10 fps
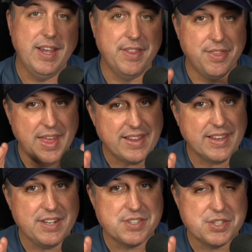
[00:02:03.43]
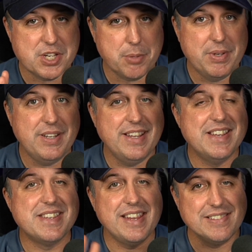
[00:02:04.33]
And that, ladies and gentlemen,
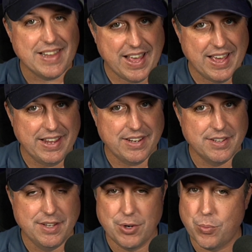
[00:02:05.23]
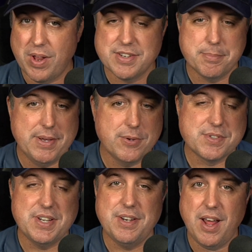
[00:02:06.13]
is a lie. Rotten Tomatoes
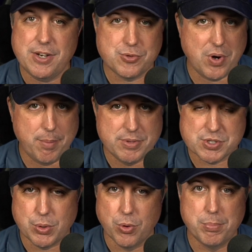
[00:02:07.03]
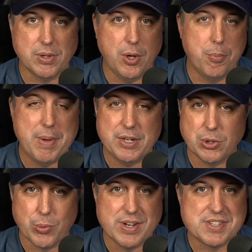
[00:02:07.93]
did not drop the score below
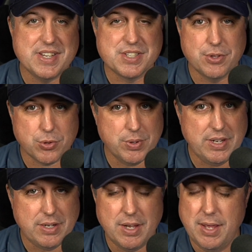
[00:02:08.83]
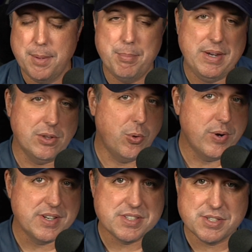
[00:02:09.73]
Mandalorian Season 3.
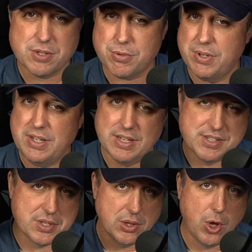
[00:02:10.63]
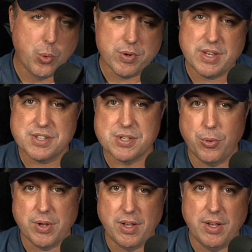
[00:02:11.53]
Mandalorian Season 3 is lower than
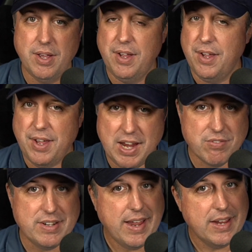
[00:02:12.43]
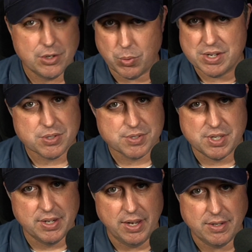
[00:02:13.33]
Ahsoka every day and twice on
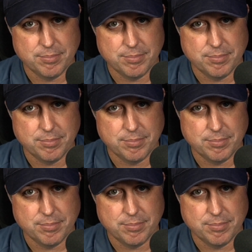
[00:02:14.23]
Sunday.